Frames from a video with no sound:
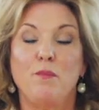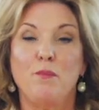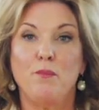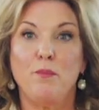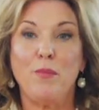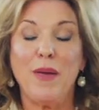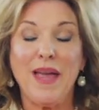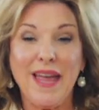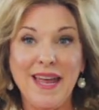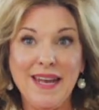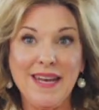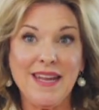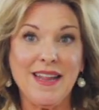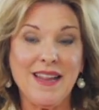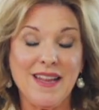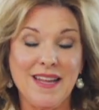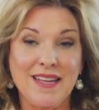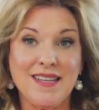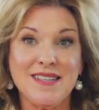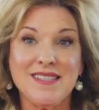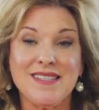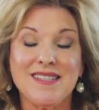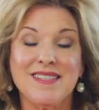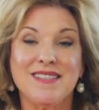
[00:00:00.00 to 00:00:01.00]

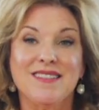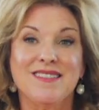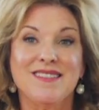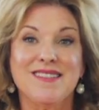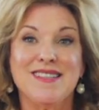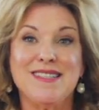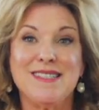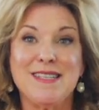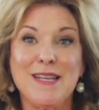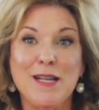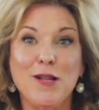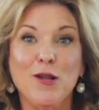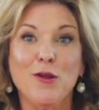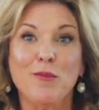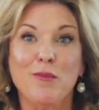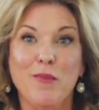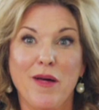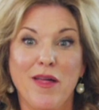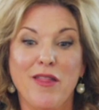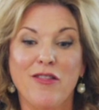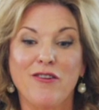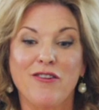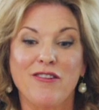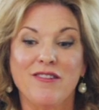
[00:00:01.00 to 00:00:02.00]
penniless, single
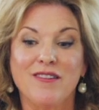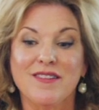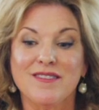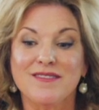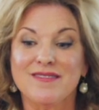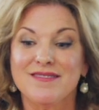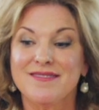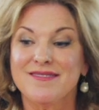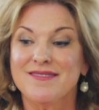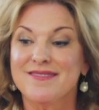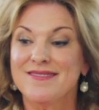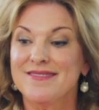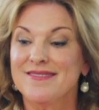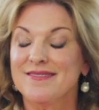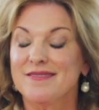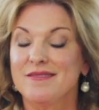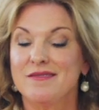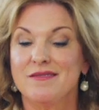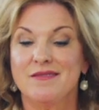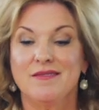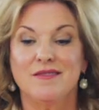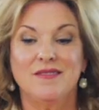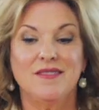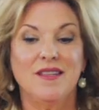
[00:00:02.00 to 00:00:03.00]
mother,
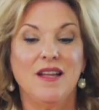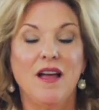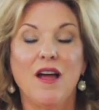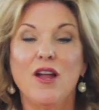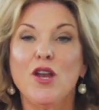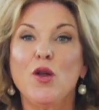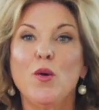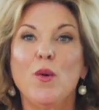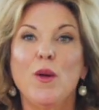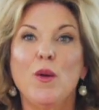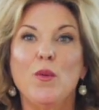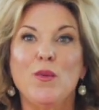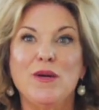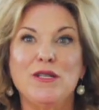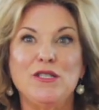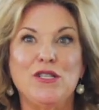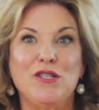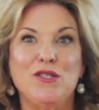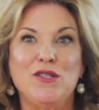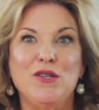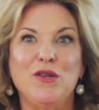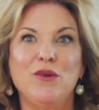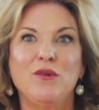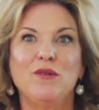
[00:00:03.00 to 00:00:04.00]
not knowing what to
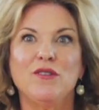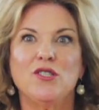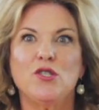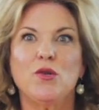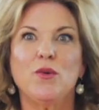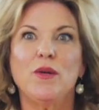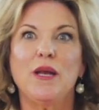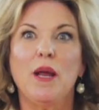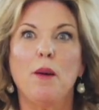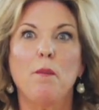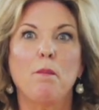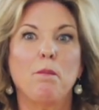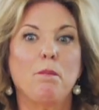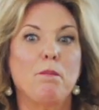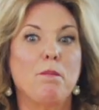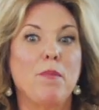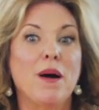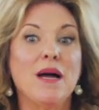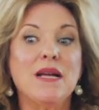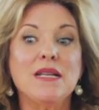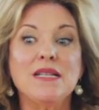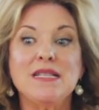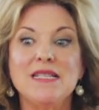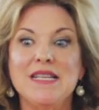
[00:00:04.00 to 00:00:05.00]
do, to an
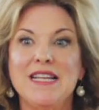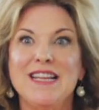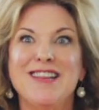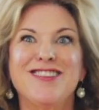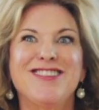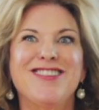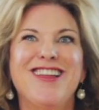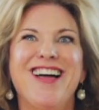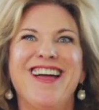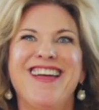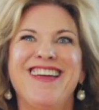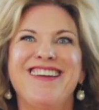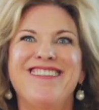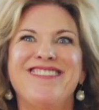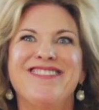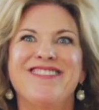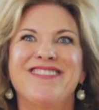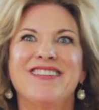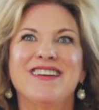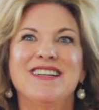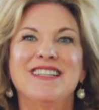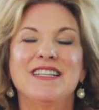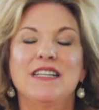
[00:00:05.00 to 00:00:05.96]
abundant life